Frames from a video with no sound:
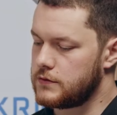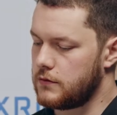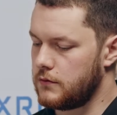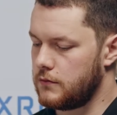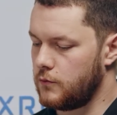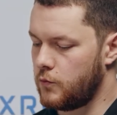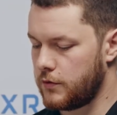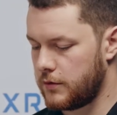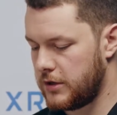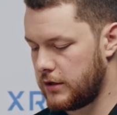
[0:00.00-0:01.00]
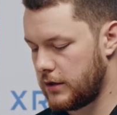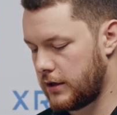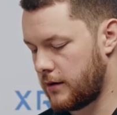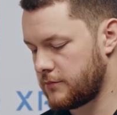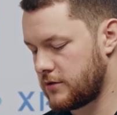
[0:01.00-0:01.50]
so what immediately
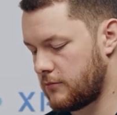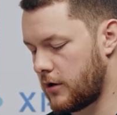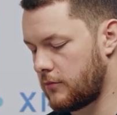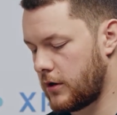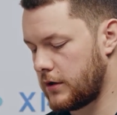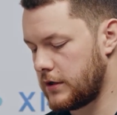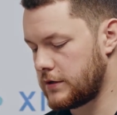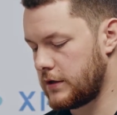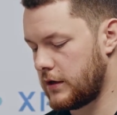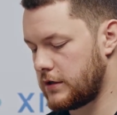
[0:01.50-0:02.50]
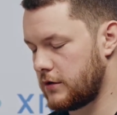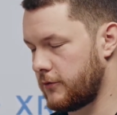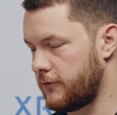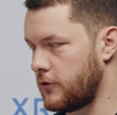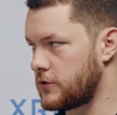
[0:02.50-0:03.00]
comes to my mind is the idea of
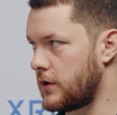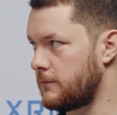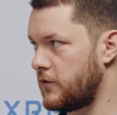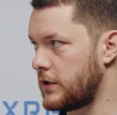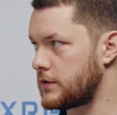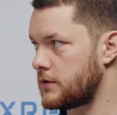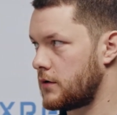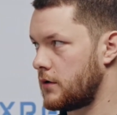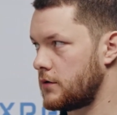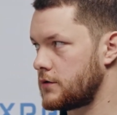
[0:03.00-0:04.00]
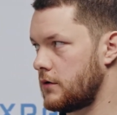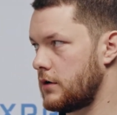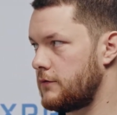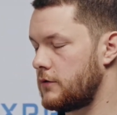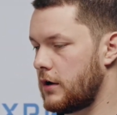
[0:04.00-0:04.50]
a first-time fix. So
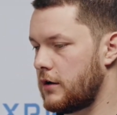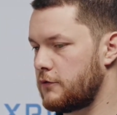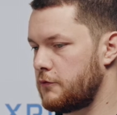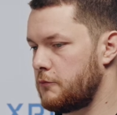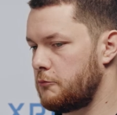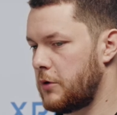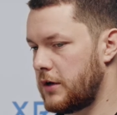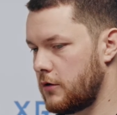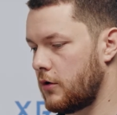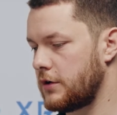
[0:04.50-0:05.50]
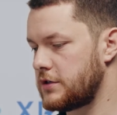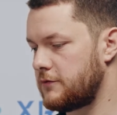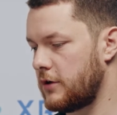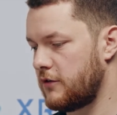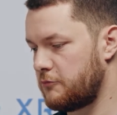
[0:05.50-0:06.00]
if you have better knowledge,
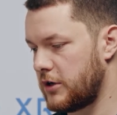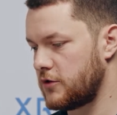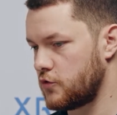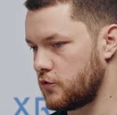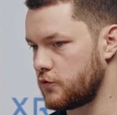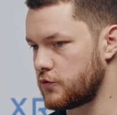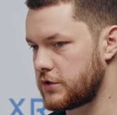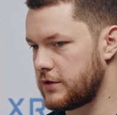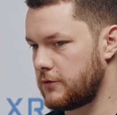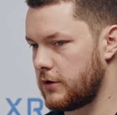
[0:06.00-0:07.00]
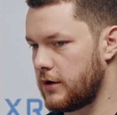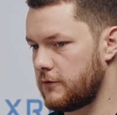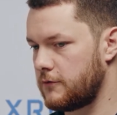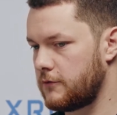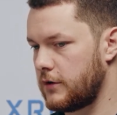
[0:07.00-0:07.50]
if you have better tools, if you
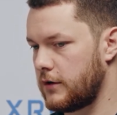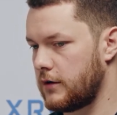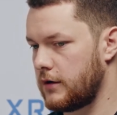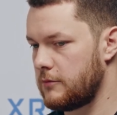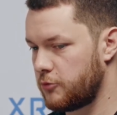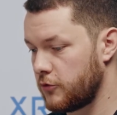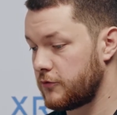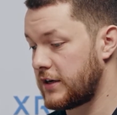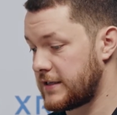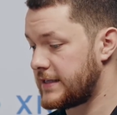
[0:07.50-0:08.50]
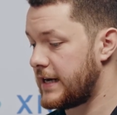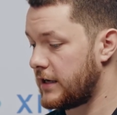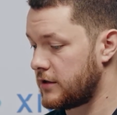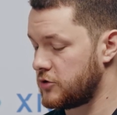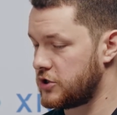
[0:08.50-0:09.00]
have an improved
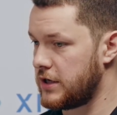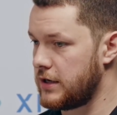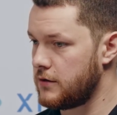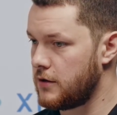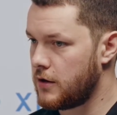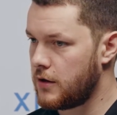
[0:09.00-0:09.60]
understanding of the machine,